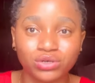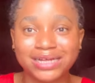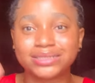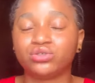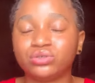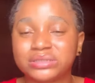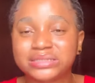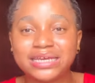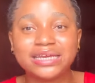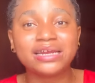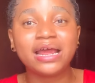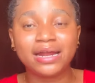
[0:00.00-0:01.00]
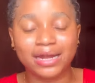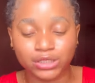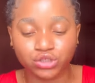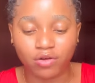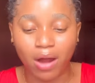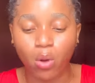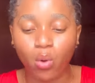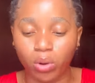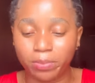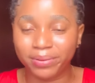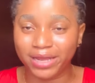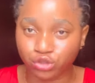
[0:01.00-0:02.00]
that is your skin natural
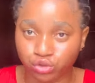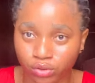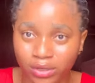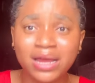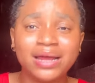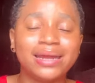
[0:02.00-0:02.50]
complexion.